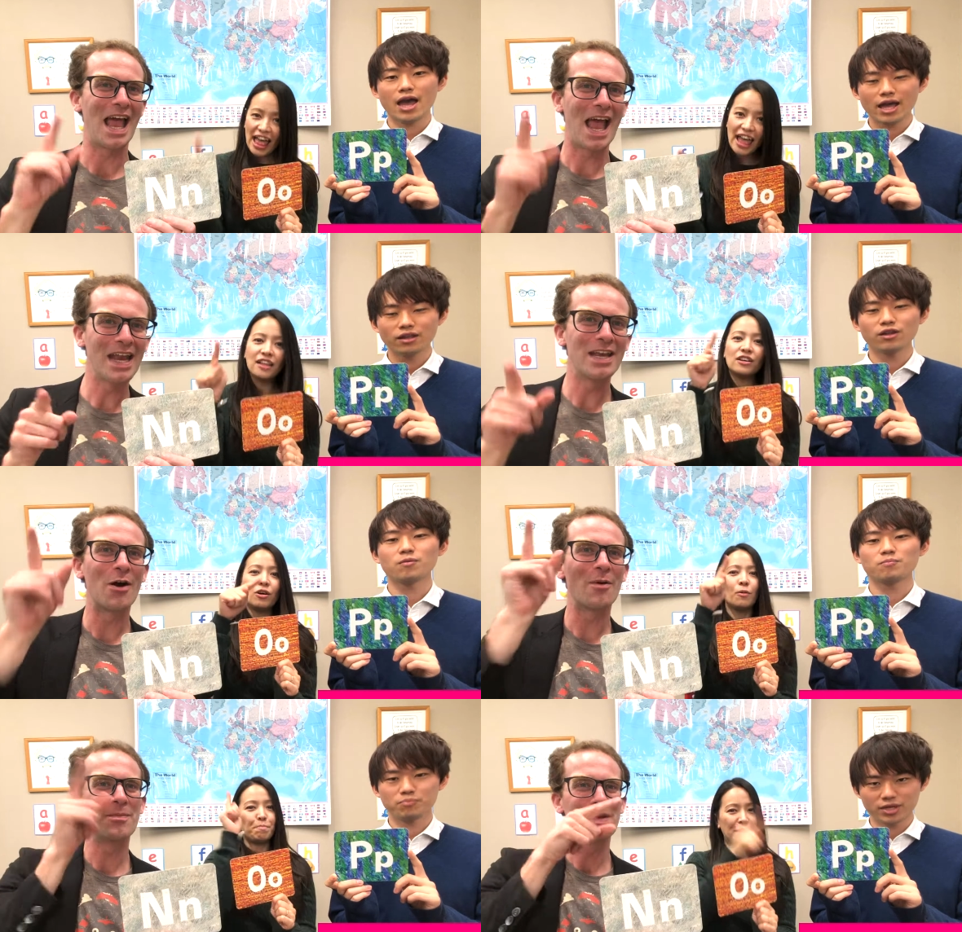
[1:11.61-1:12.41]
Speaker 1: N
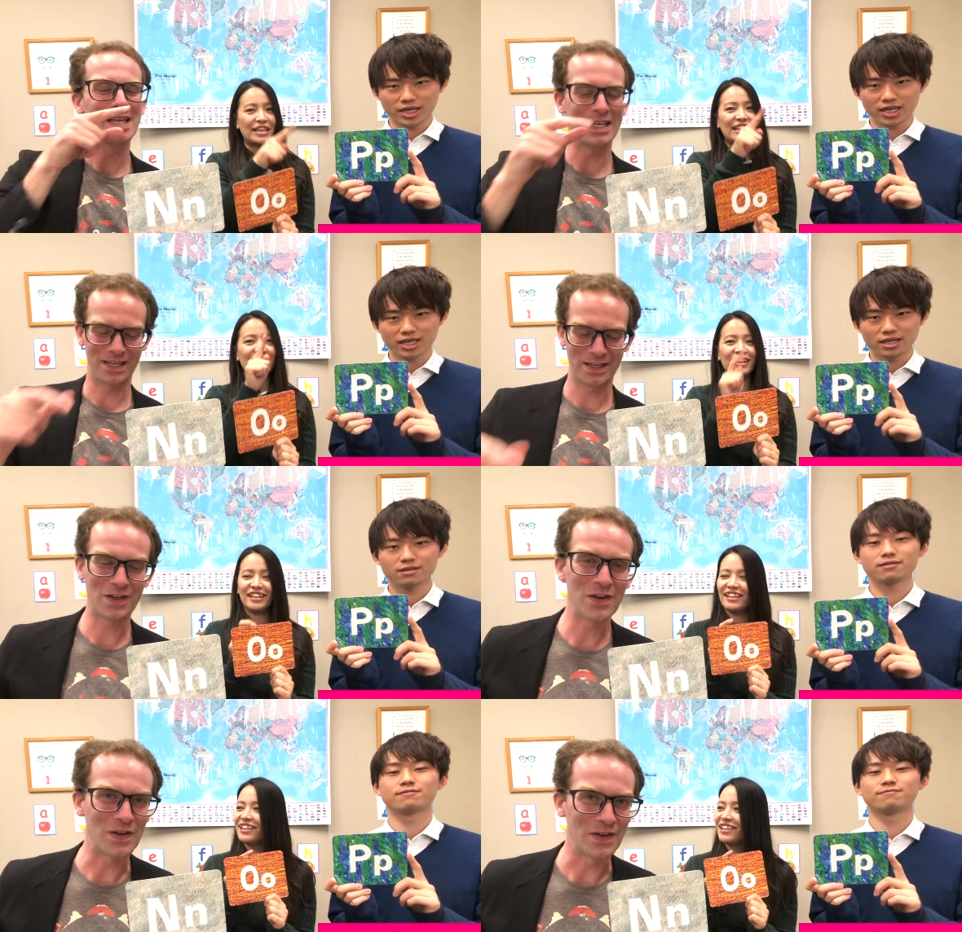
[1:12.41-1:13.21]
O
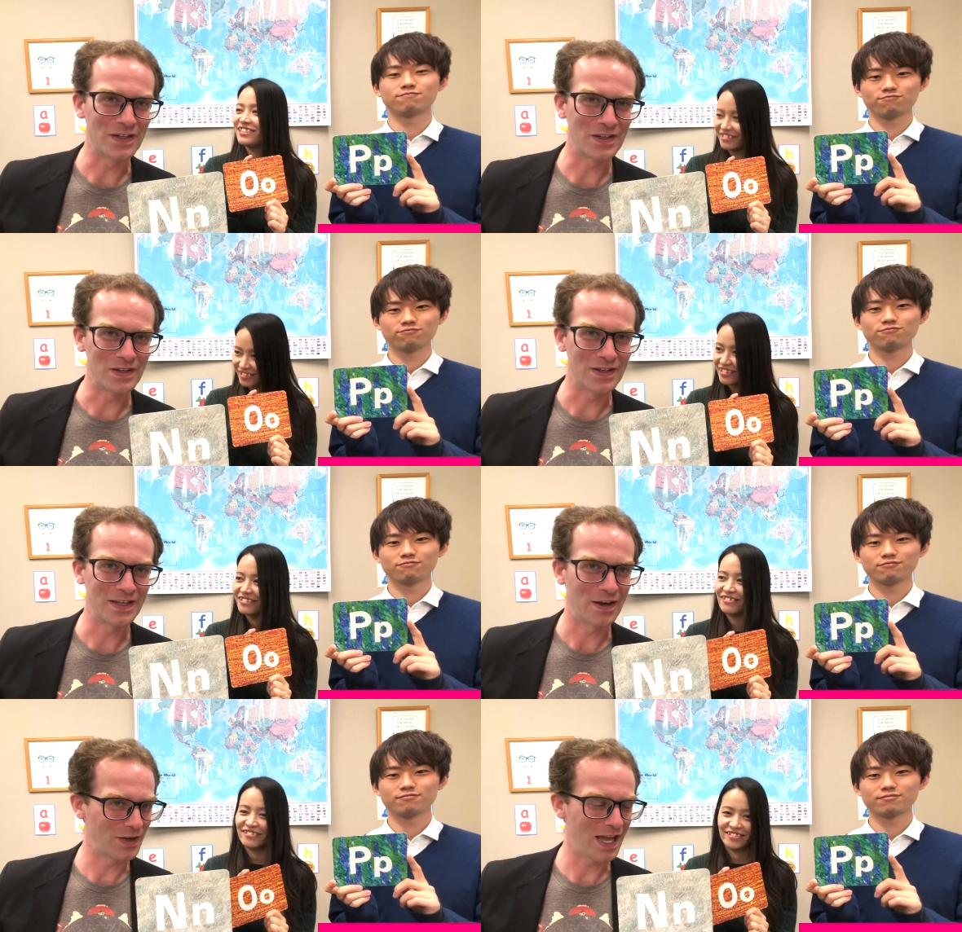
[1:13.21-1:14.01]
P. Good, good.
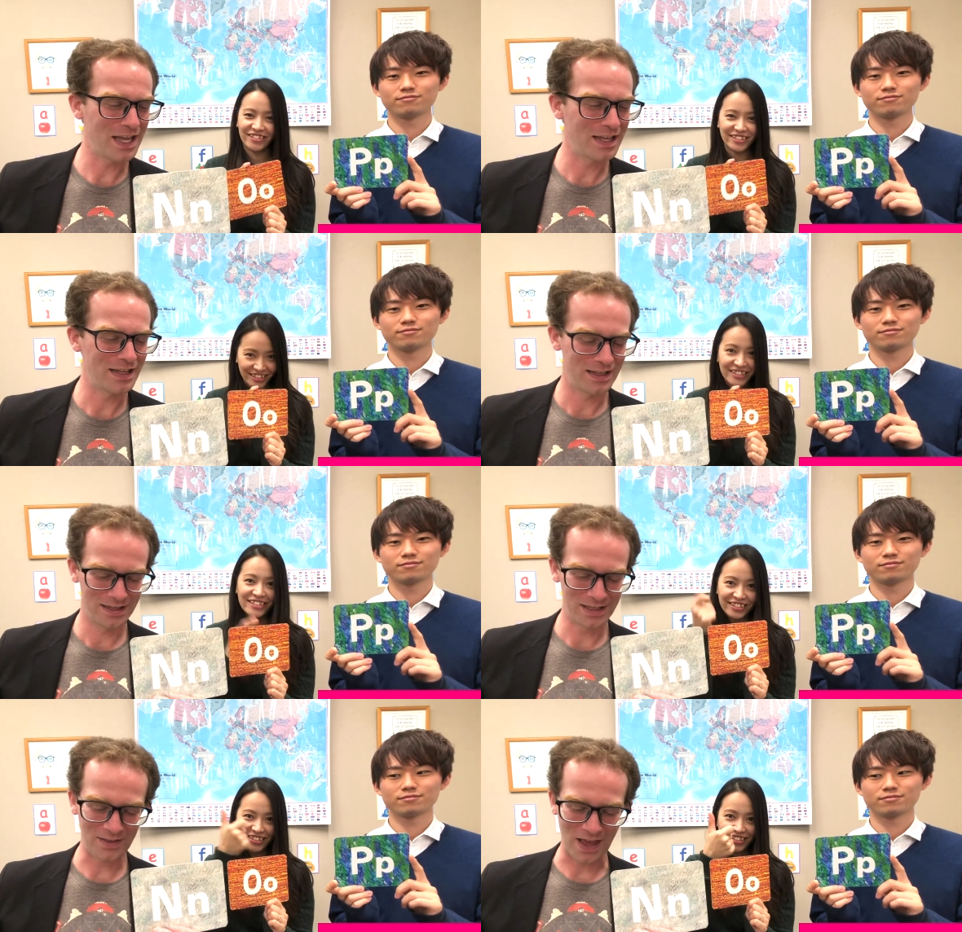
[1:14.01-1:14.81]
Hmm. Okay,
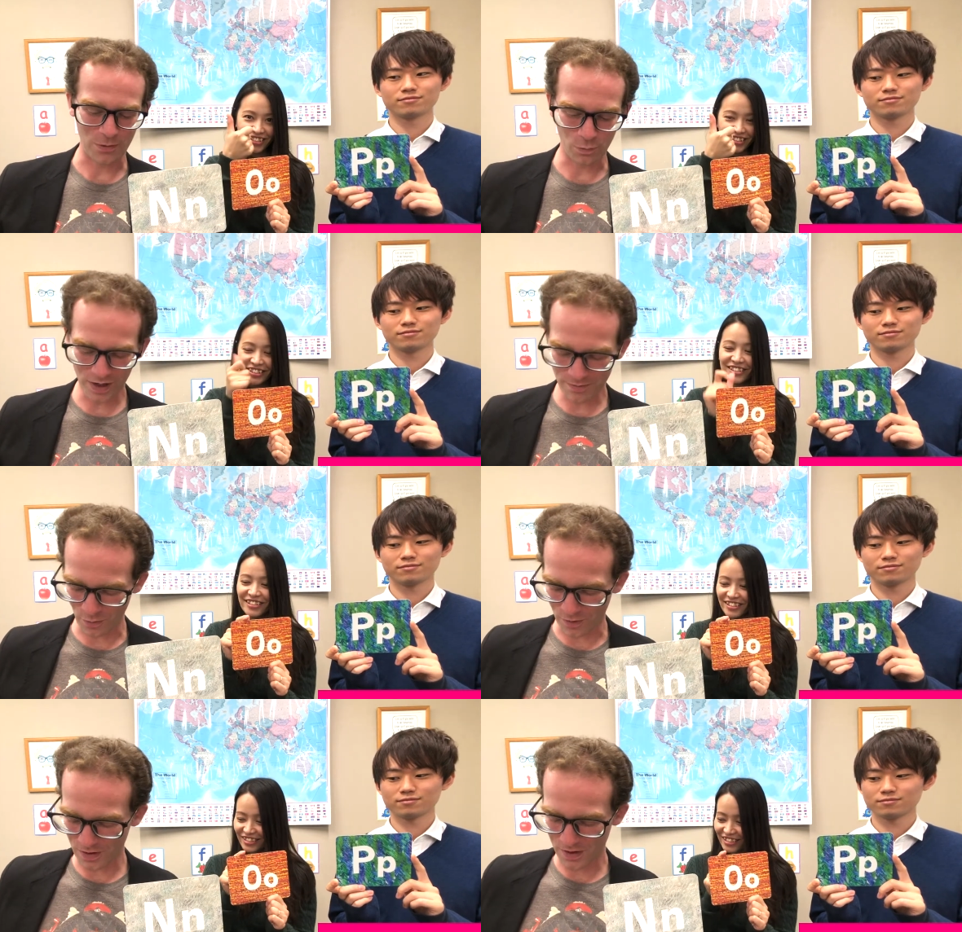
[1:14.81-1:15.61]
let's add one
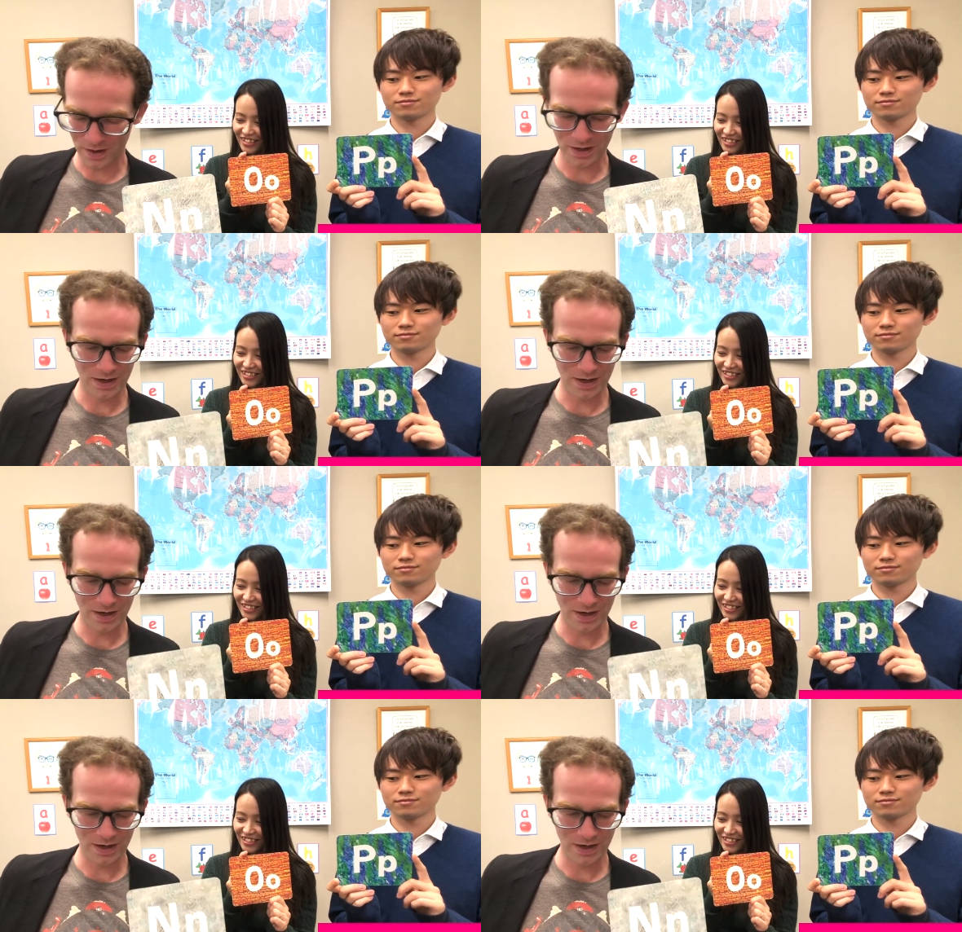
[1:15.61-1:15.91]
more.